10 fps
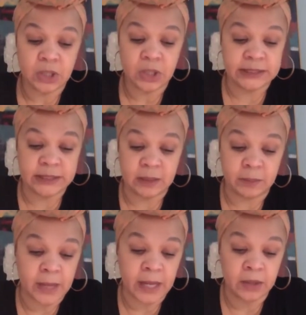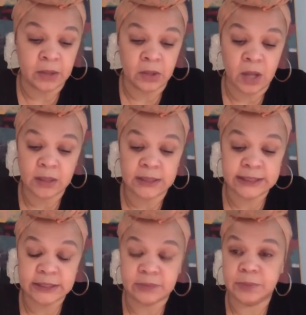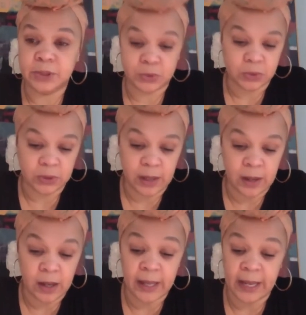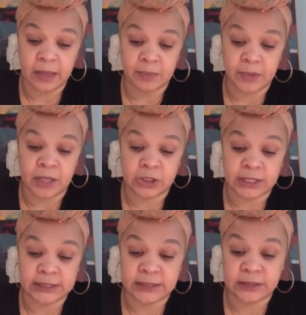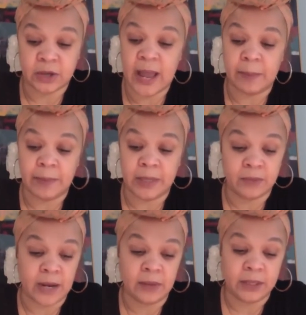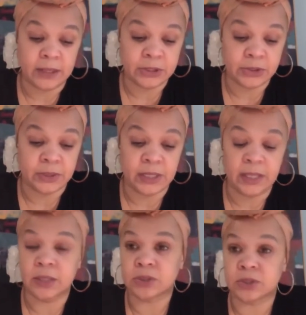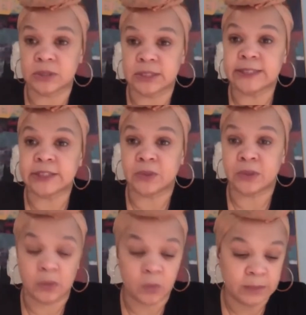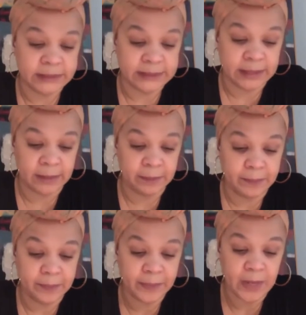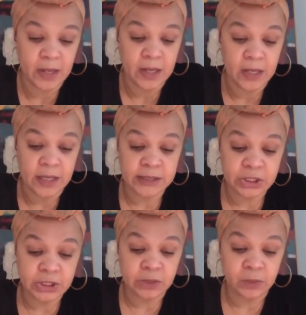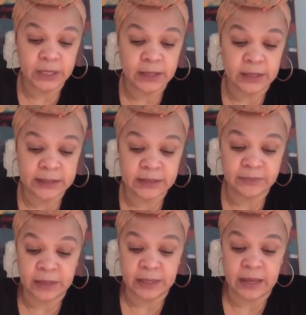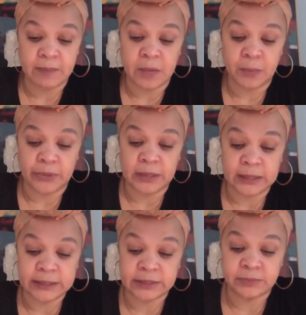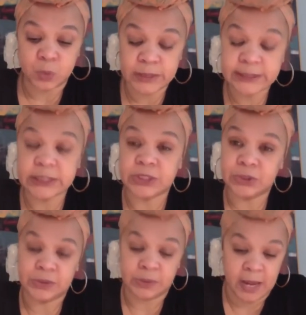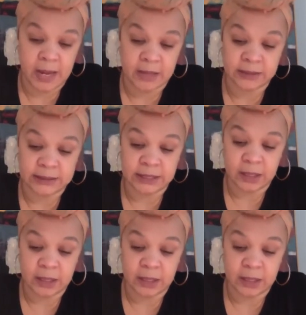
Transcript: also helped us to compile a long list of mutual uh, aid projects that are happening around the country, and those are listed on our website. In addition, we collectively came up with a list of 22 demands that